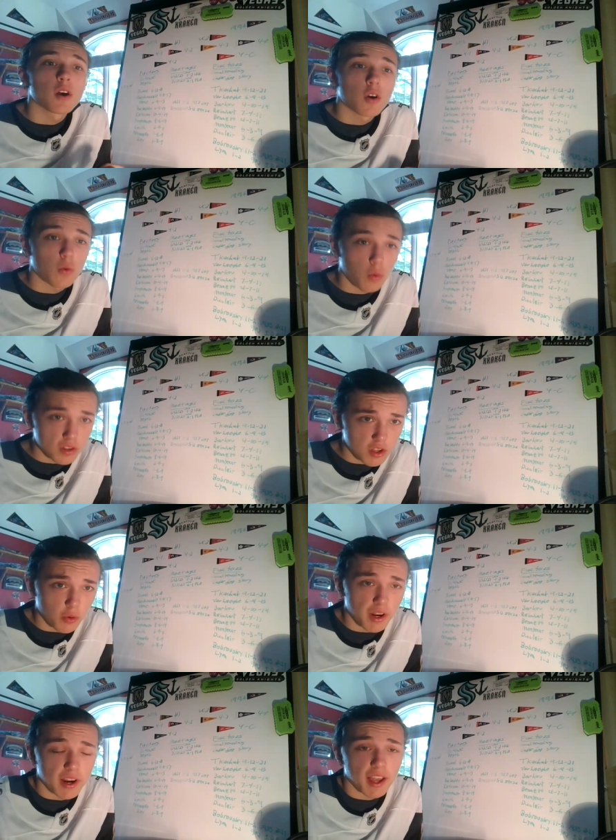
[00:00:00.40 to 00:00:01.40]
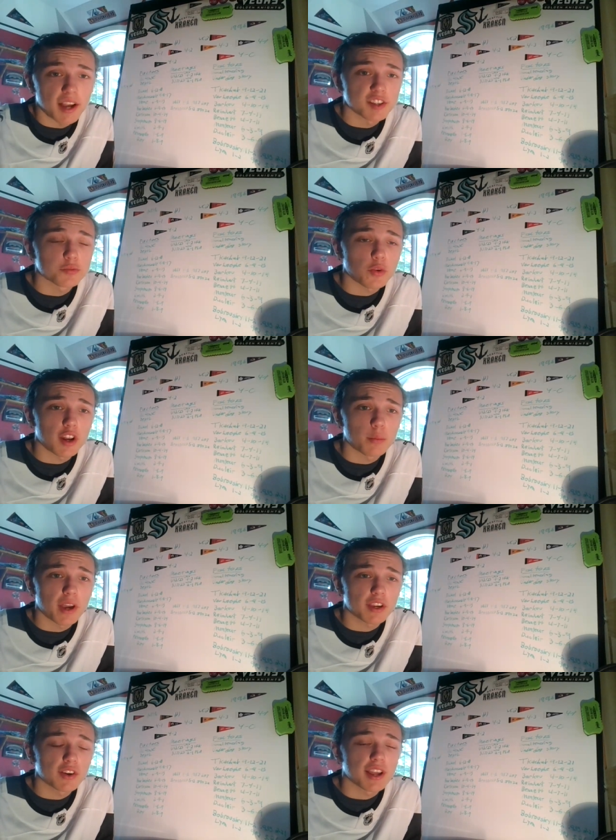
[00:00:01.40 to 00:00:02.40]
What's going on, guys? It's Brandon
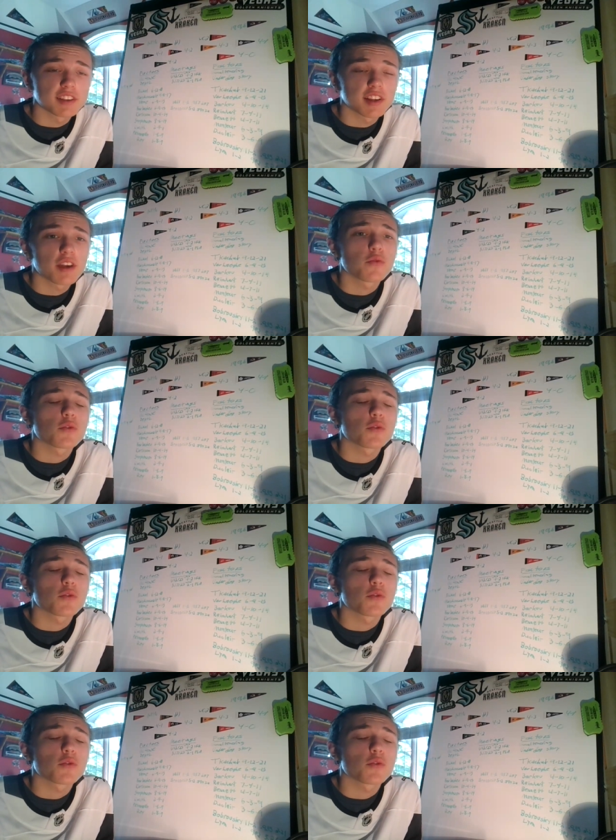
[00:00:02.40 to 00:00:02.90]
back here again today